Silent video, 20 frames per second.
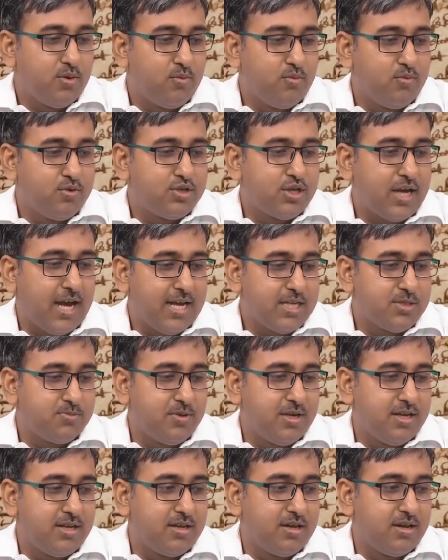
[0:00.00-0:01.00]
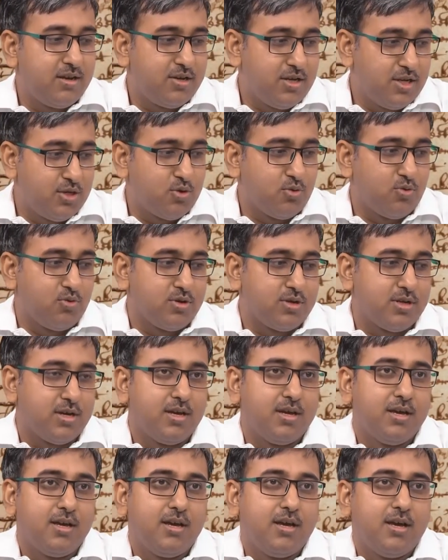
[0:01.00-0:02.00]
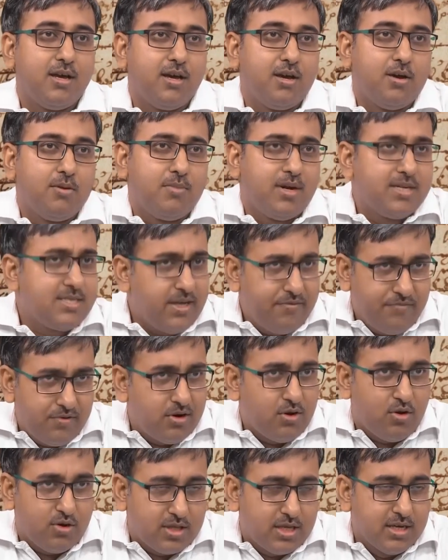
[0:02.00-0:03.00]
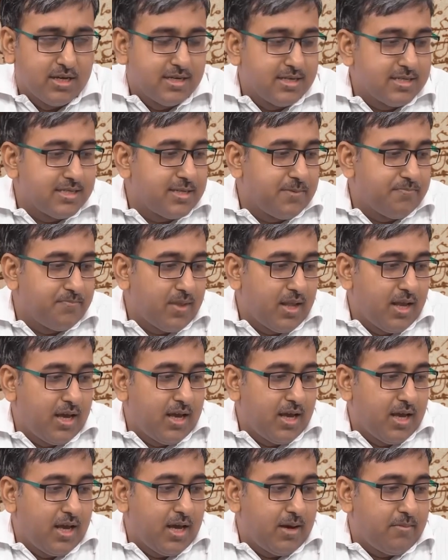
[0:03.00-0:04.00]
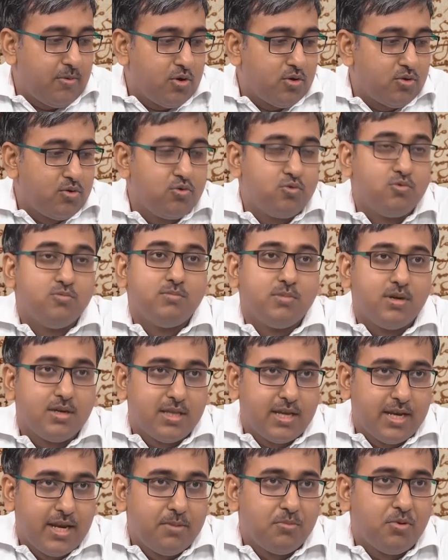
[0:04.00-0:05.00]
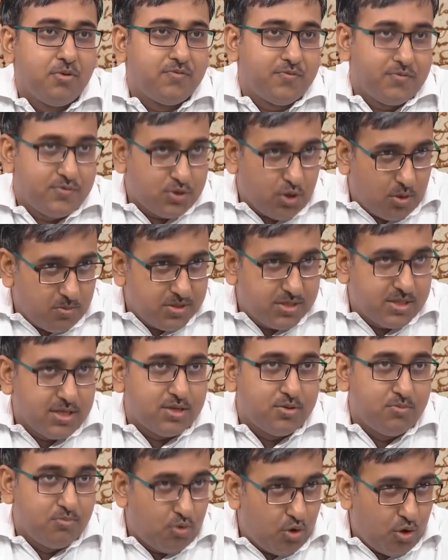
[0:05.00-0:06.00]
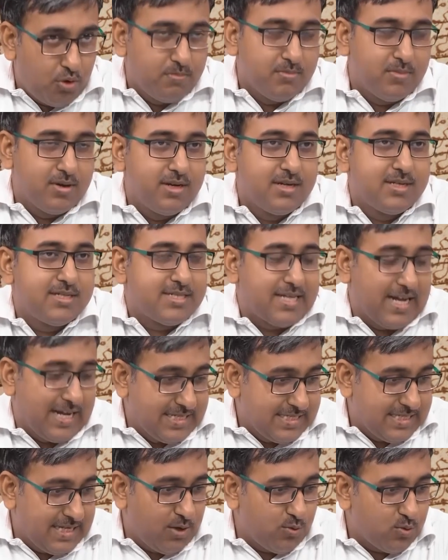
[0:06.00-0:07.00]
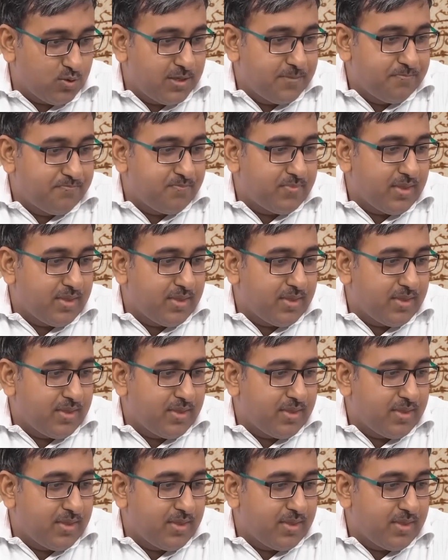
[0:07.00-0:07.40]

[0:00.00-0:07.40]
which has been retold by several authors, among whom the name of Somerset Maugham stands out.